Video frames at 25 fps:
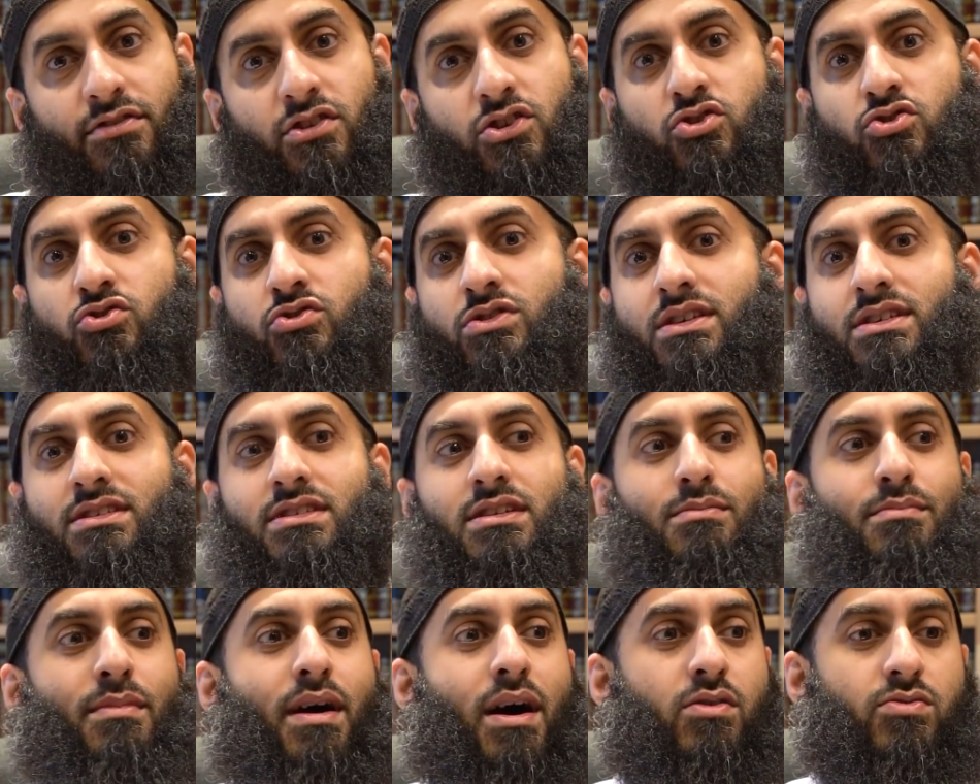the trees,
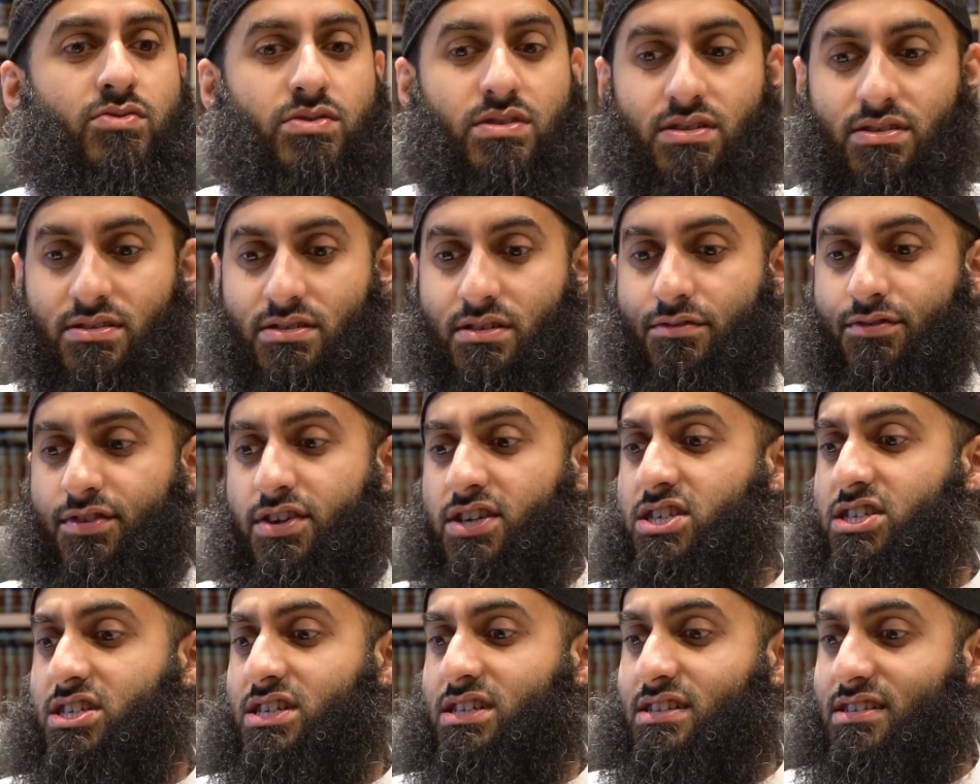the mountains, the
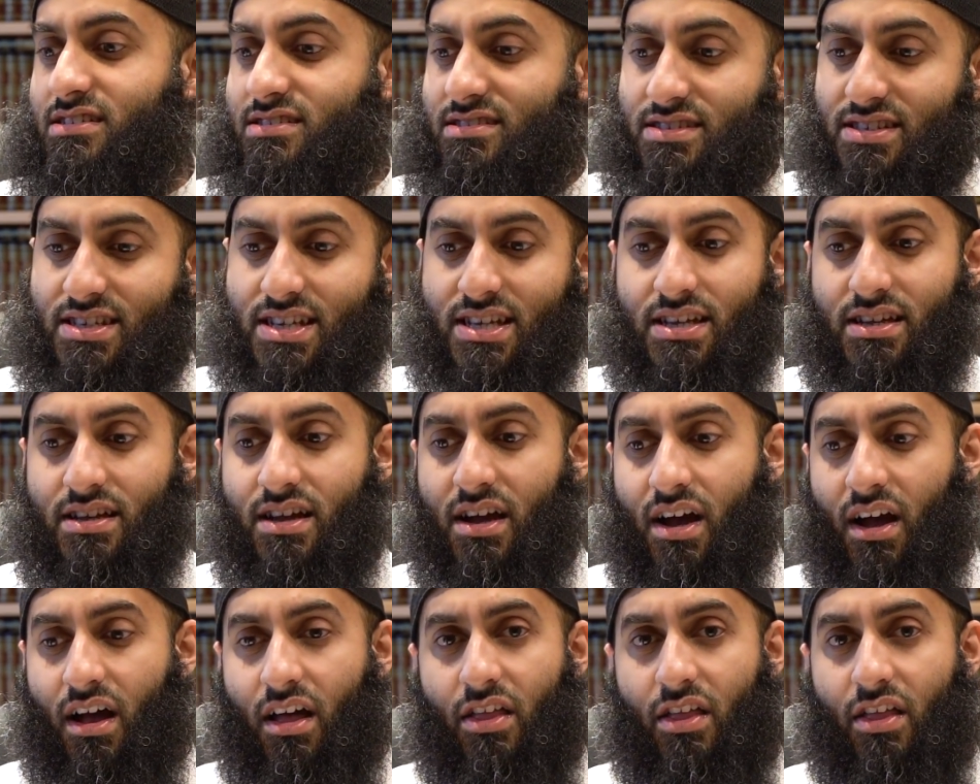fish in the sea,